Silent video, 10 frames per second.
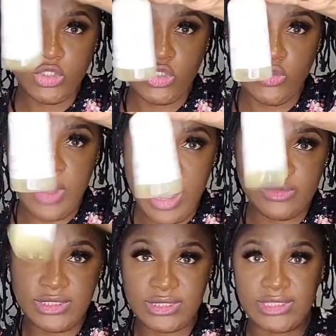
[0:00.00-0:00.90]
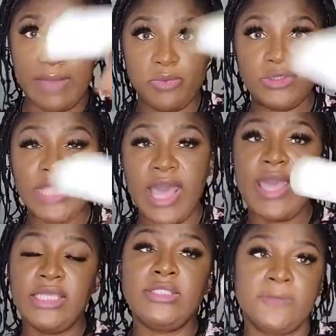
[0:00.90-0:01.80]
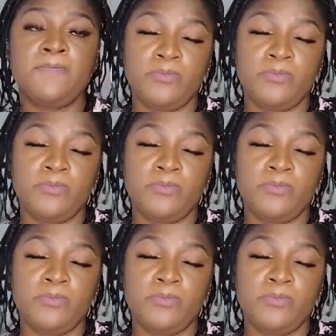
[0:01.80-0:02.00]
two ounce sample size.